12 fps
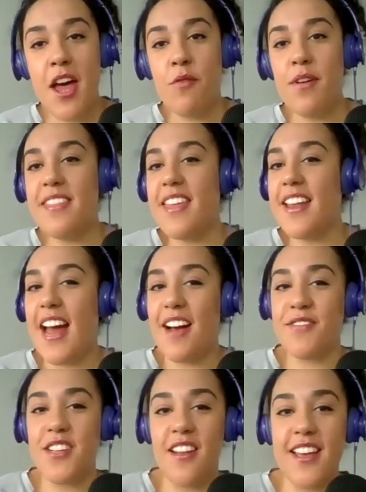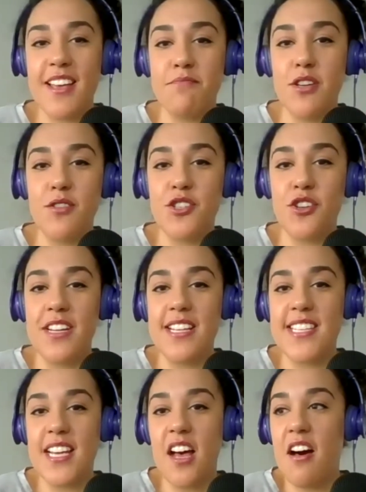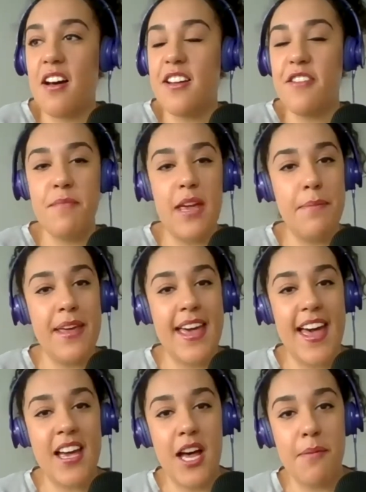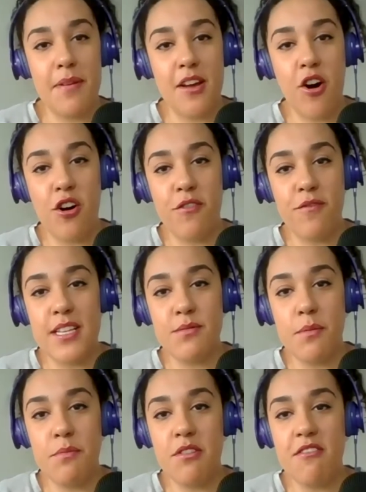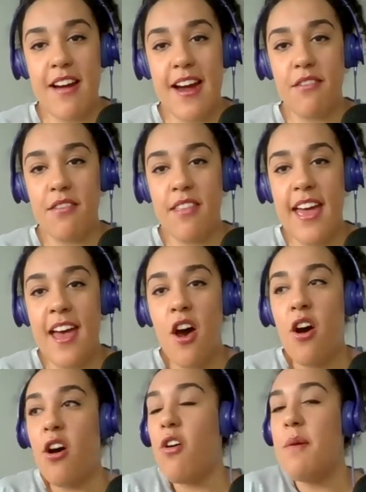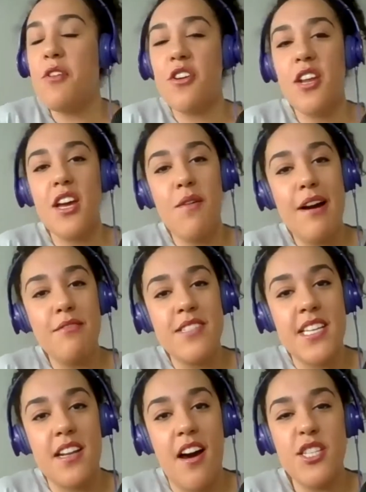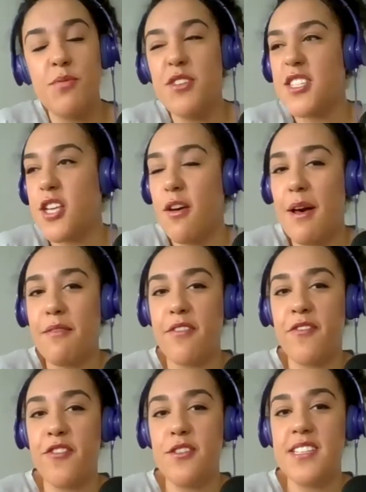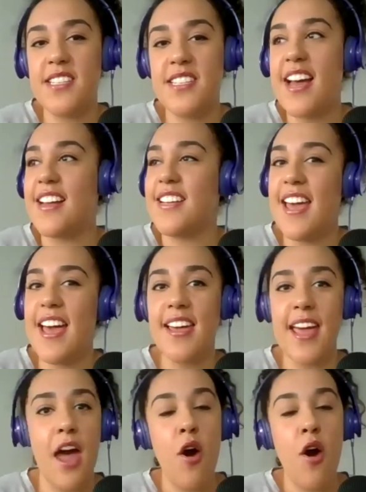We'd then have to like mooch on into Cardiff, maybe get a couple of coffees when we were out there. Oh, I'm not going to go out tonight. Should we just go out for food instead? Yeah.